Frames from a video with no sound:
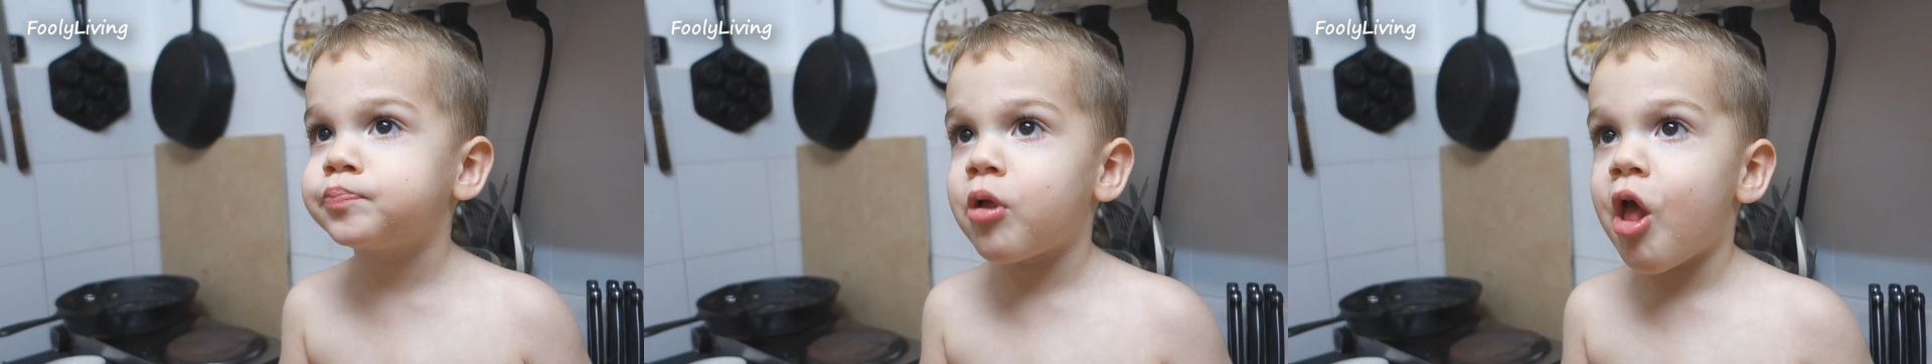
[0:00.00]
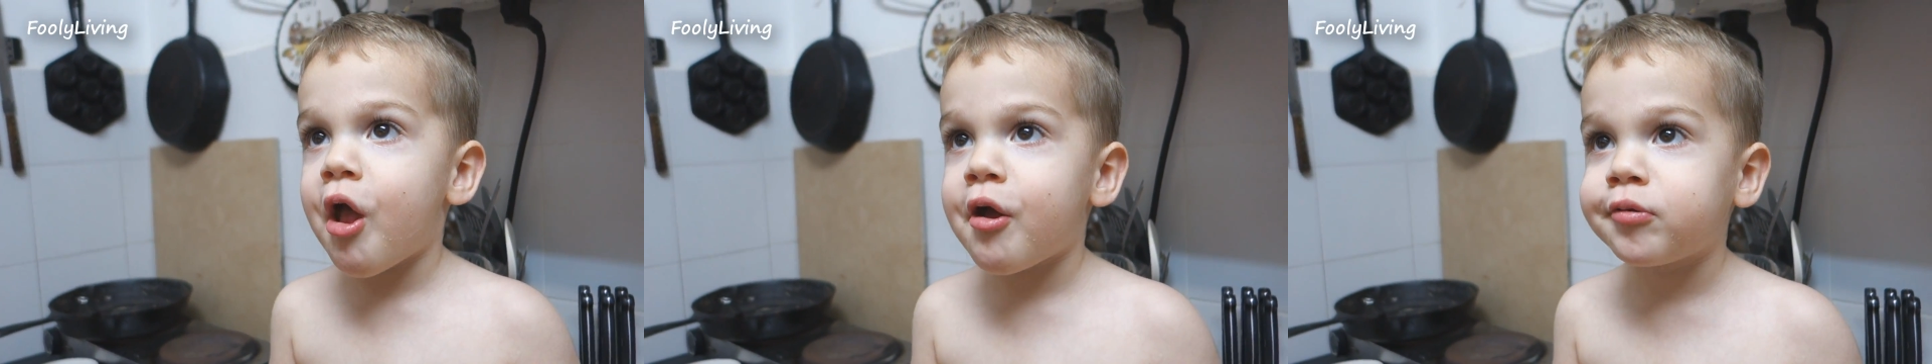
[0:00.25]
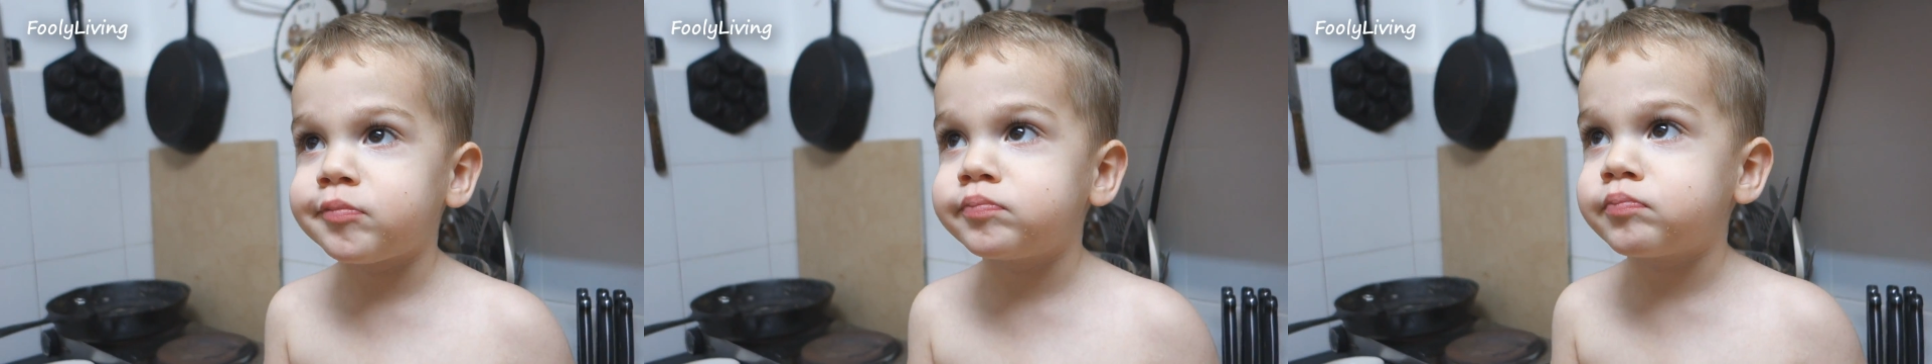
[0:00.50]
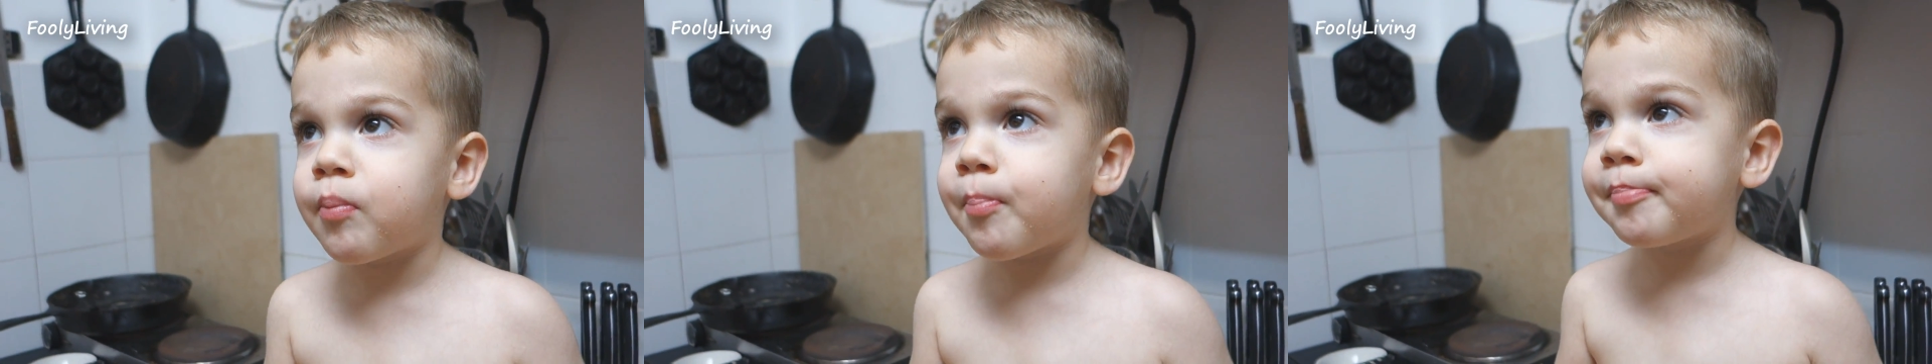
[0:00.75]
Okay,
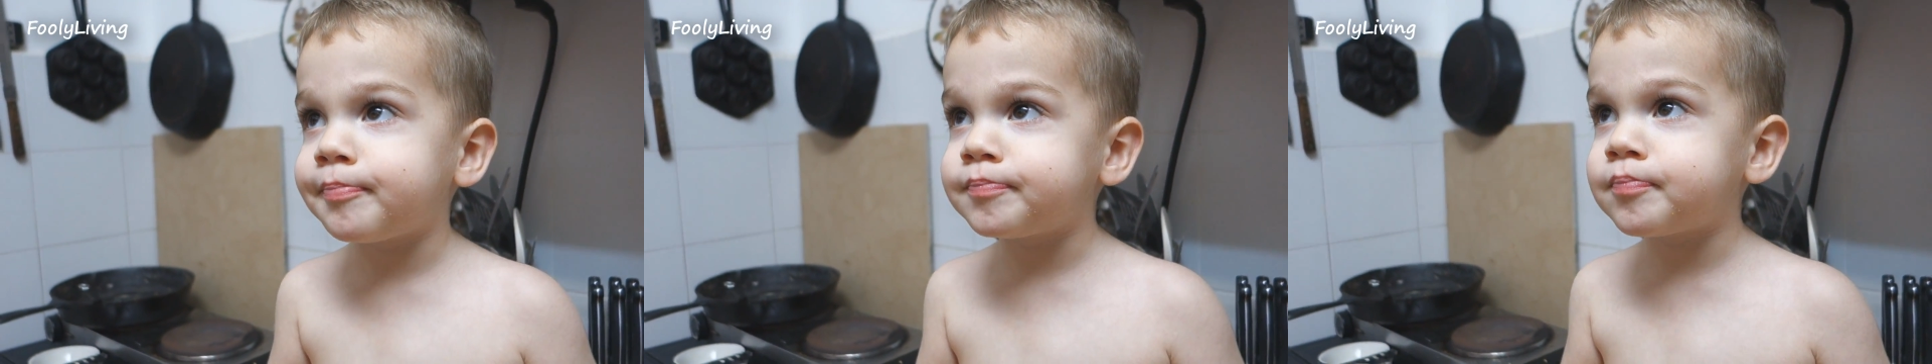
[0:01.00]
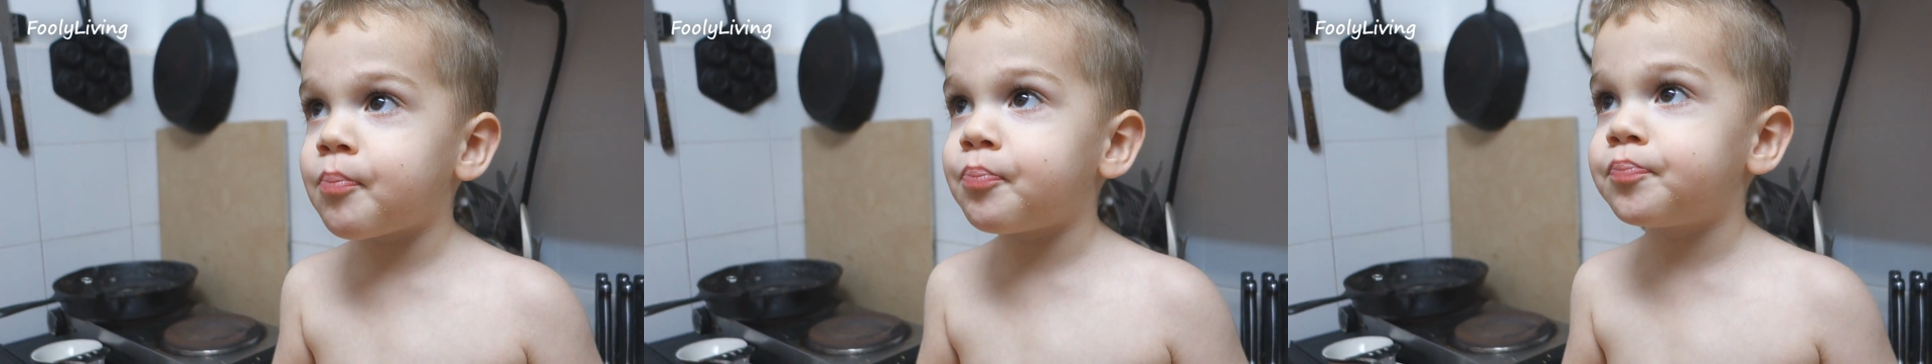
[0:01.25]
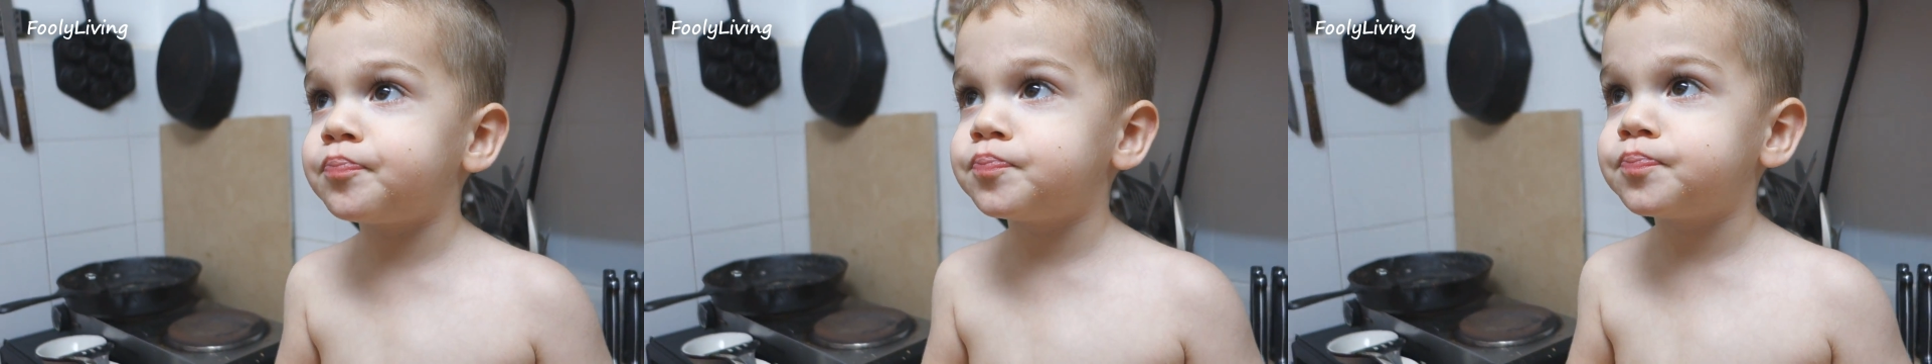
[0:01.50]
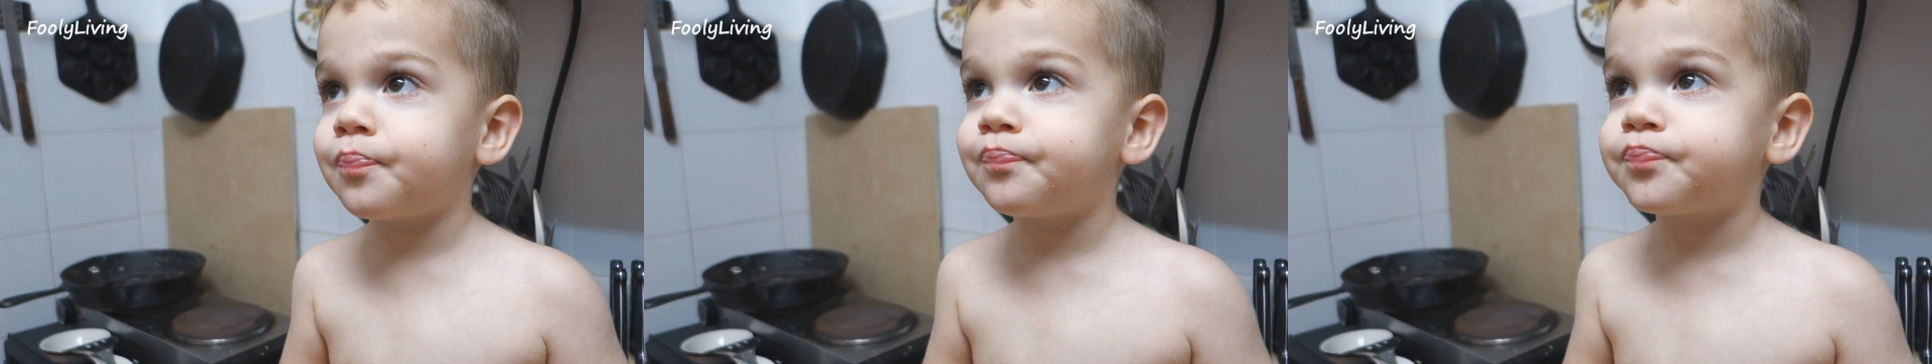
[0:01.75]
that's great. I have a